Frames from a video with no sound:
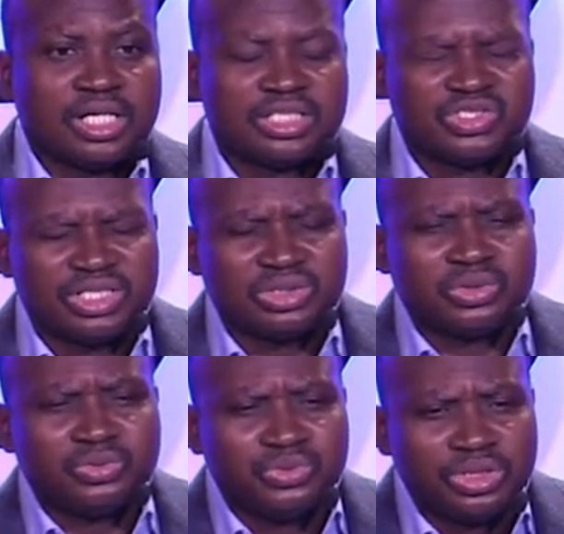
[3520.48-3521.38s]
trying
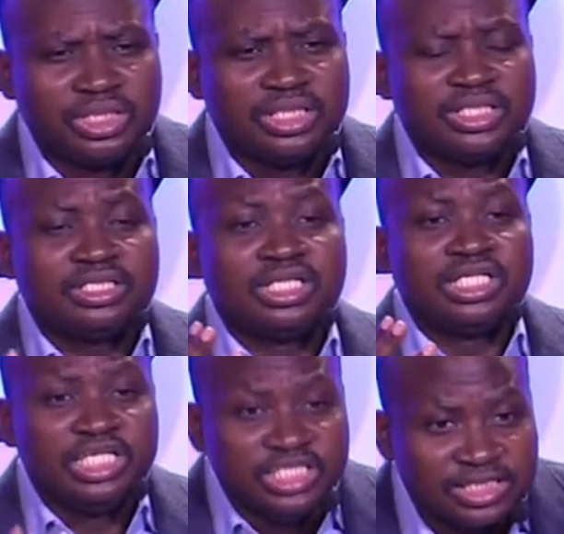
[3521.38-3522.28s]
to really
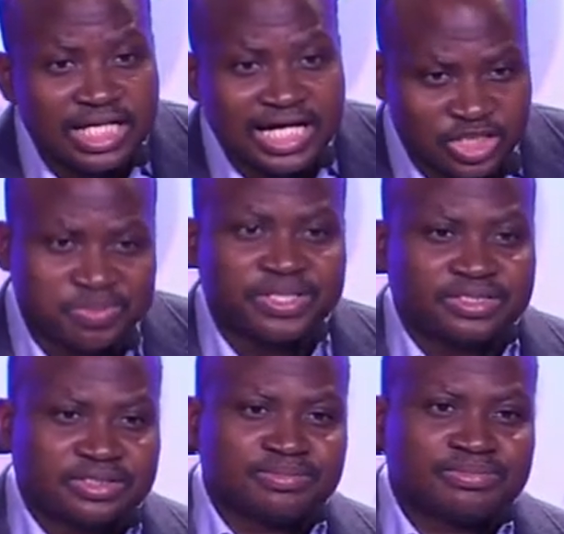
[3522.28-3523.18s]
lease that
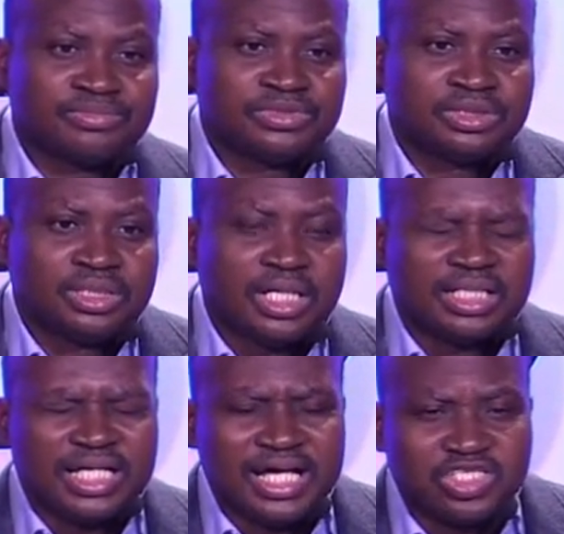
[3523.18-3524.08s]
space.
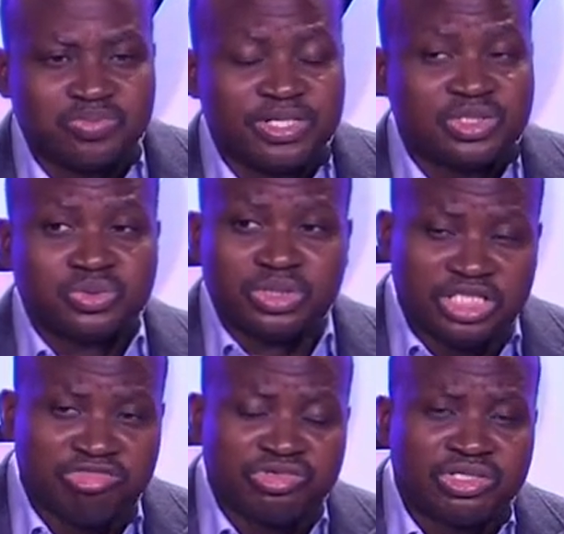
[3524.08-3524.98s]
And that space will
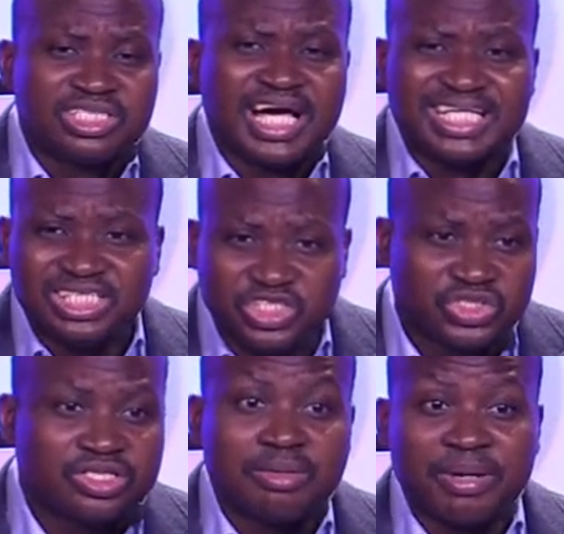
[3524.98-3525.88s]
give us
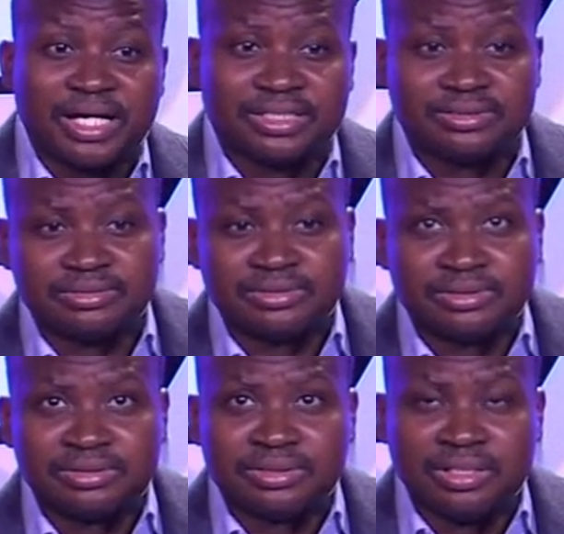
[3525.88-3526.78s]
additional parking,
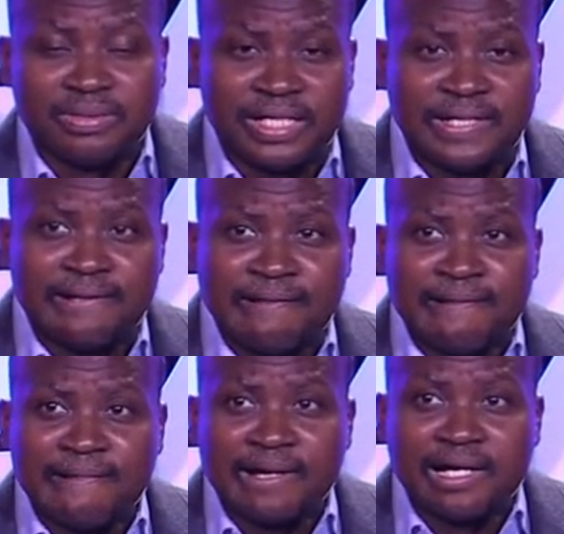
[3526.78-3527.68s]
all right?
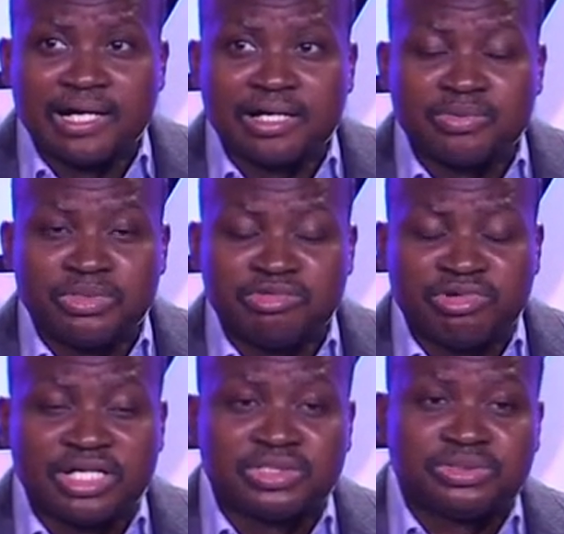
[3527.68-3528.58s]

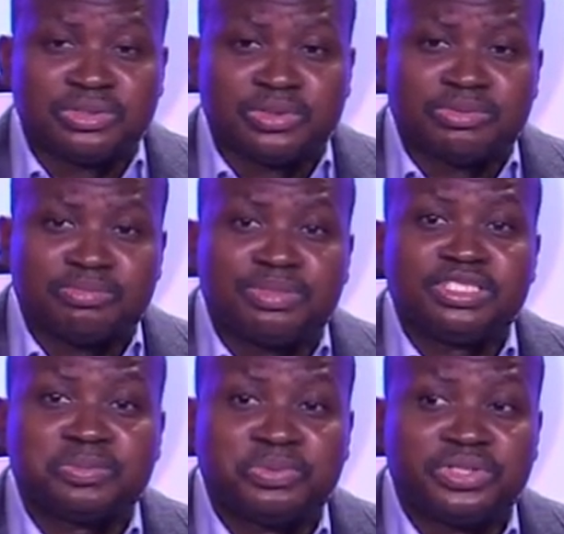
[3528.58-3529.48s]
So
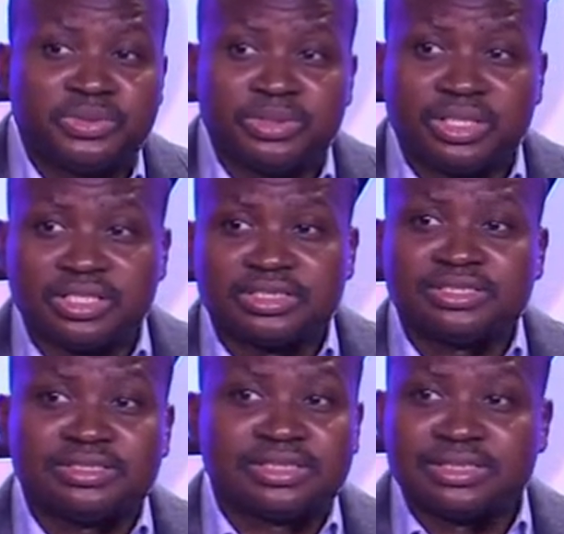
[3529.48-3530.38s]
please pray with
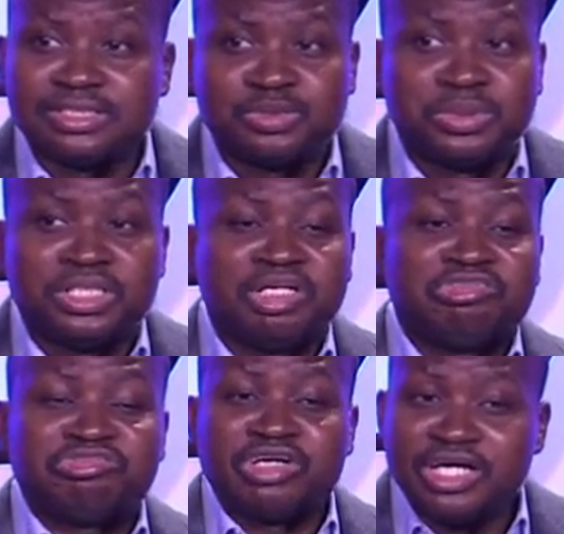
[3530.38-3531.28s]
us. This has been a
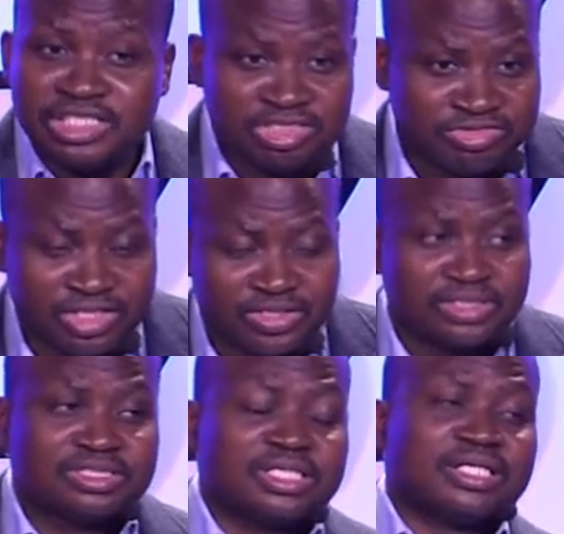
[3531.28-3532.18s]
very difficult,